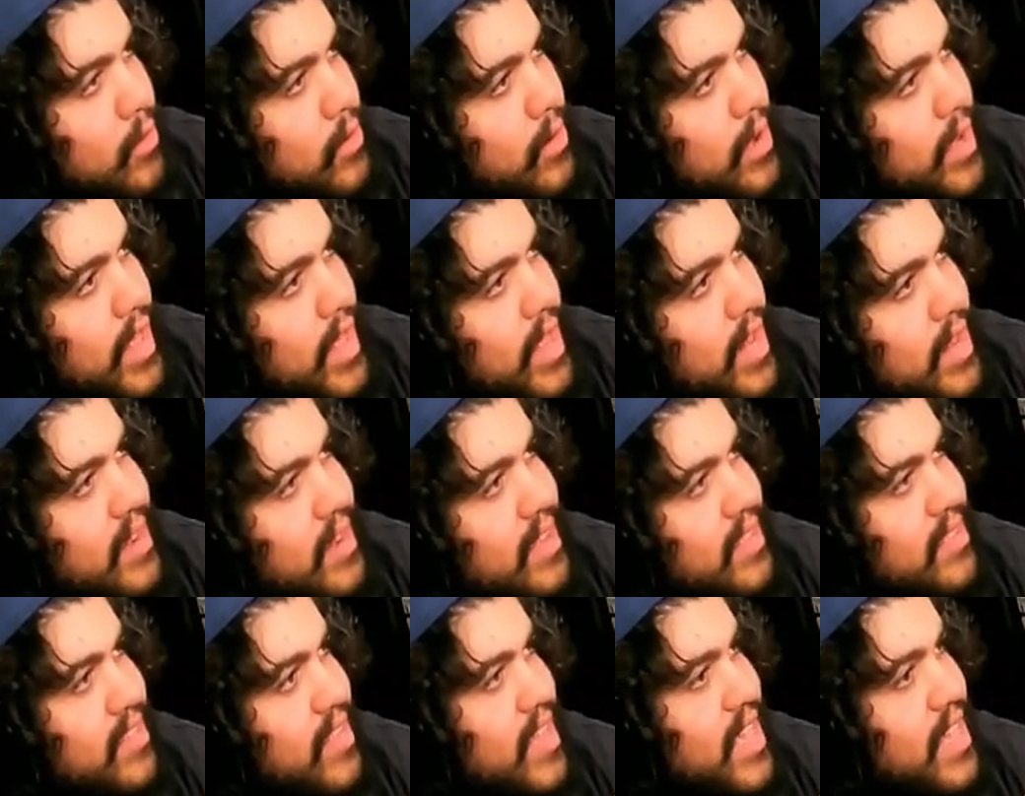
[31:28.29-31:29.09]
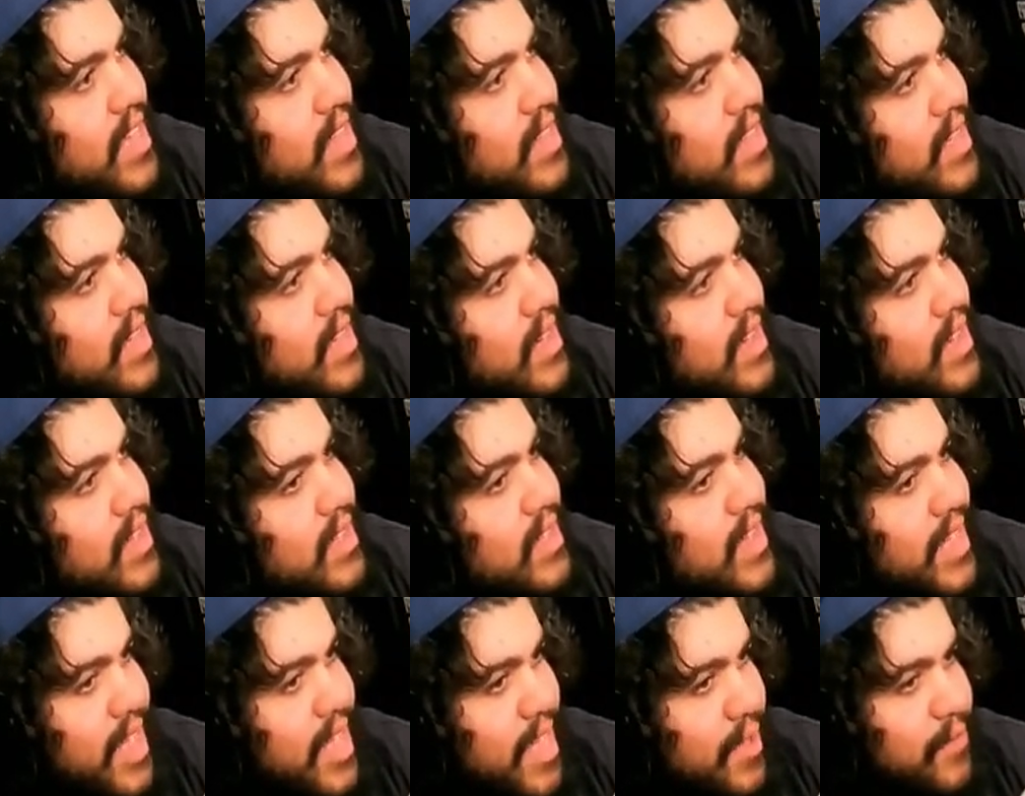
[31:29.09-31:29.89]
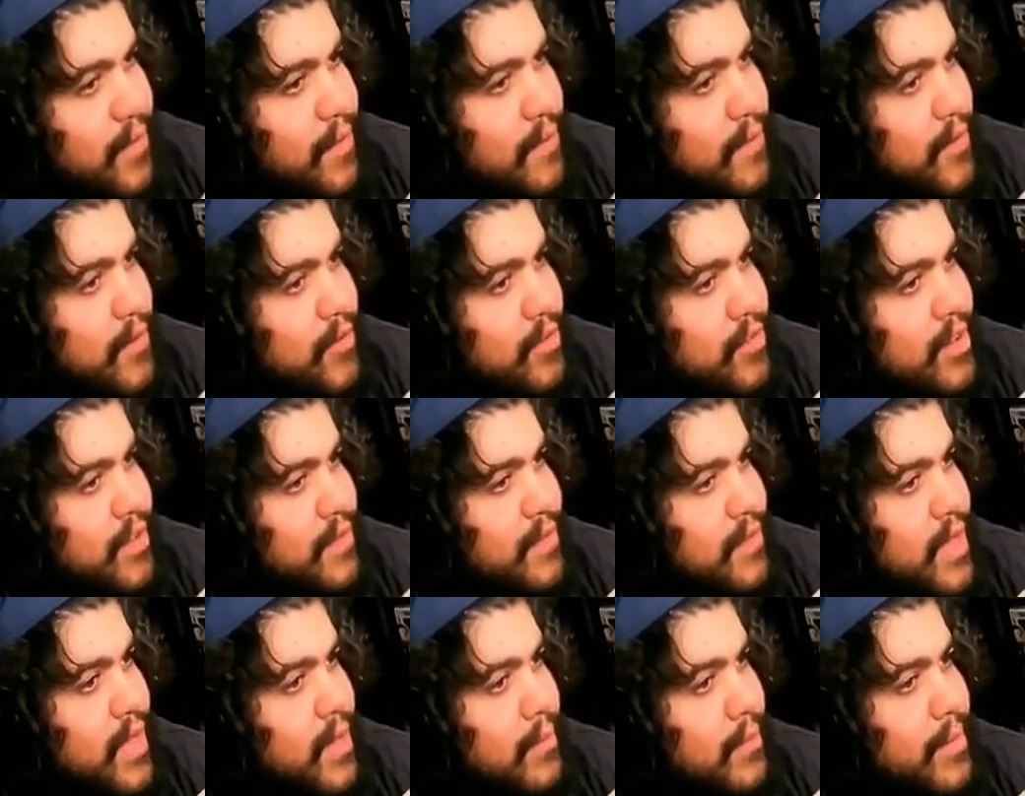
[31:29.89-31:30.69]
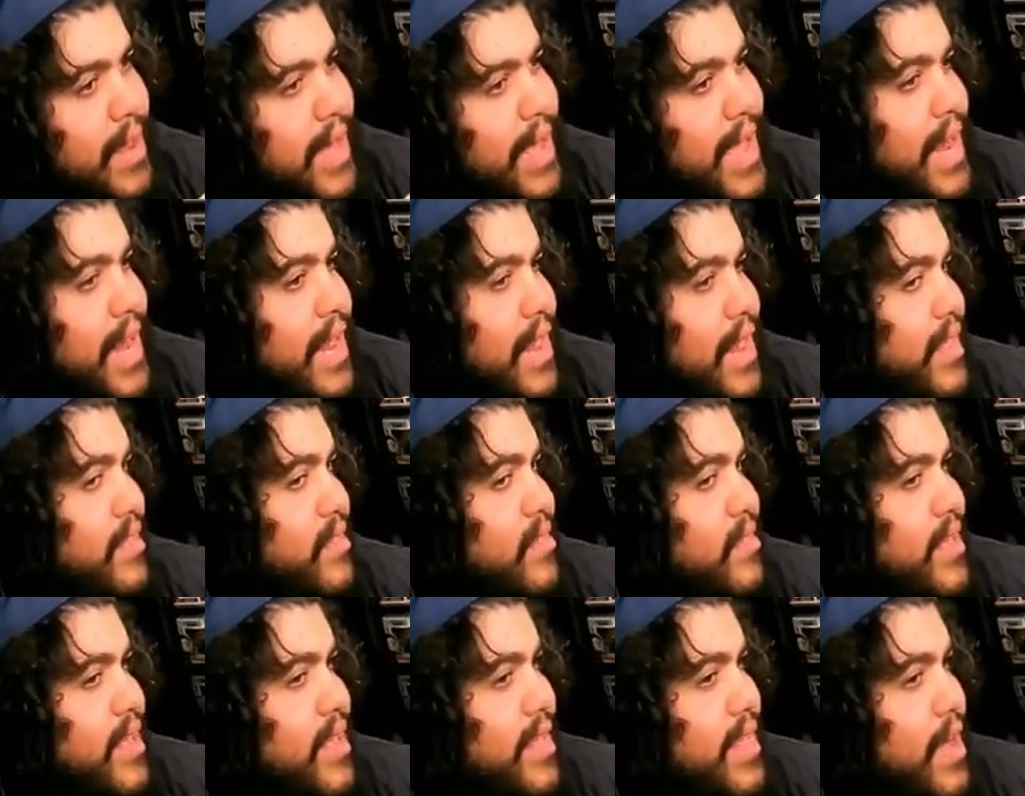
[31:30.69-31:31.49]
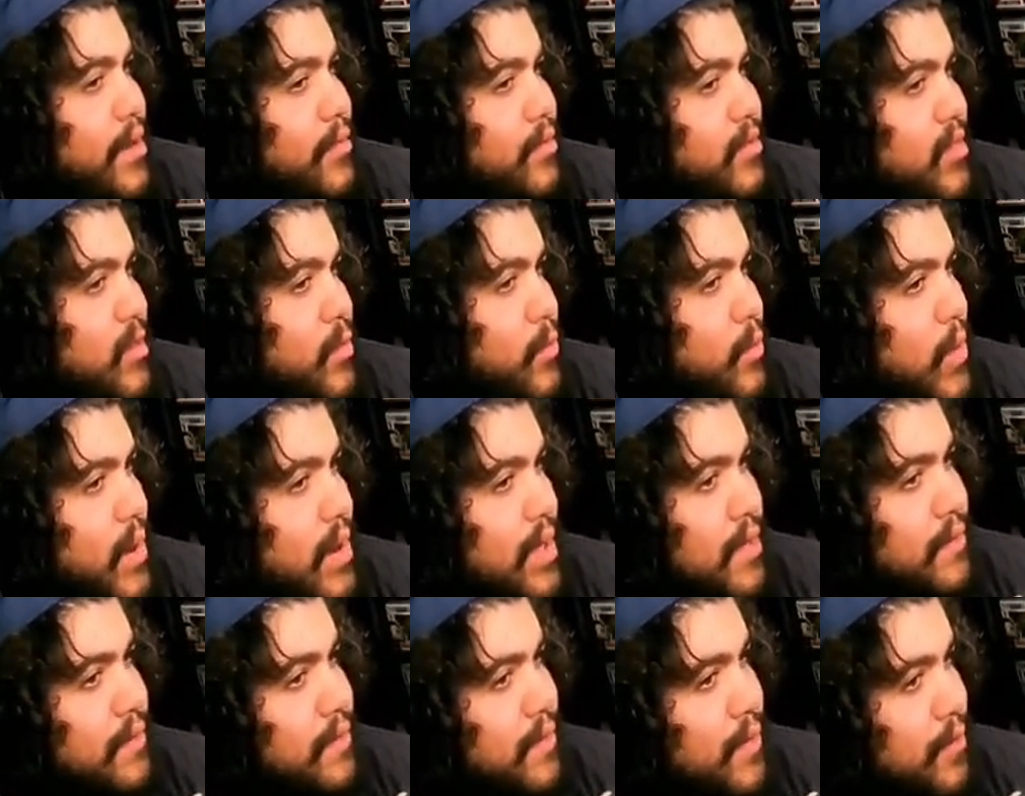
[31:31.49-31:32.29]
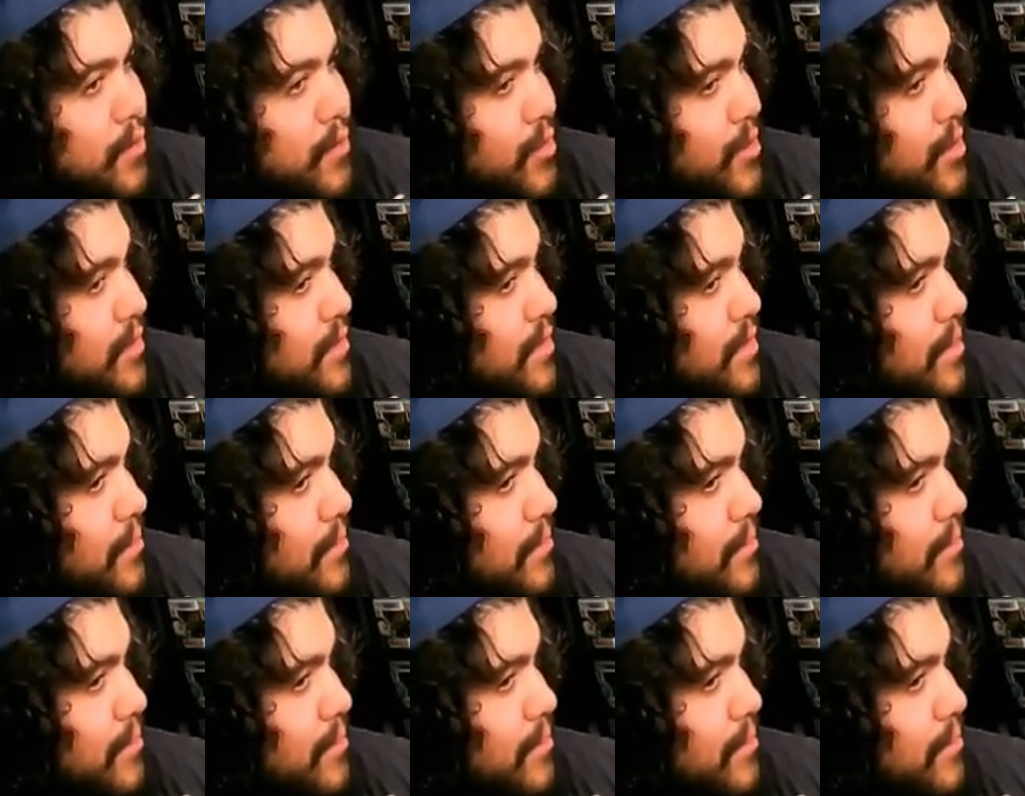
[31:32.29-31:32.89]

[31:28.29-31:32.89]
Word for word: And then to see the the evil version of him, but I kind of like to think that was the what if version of him.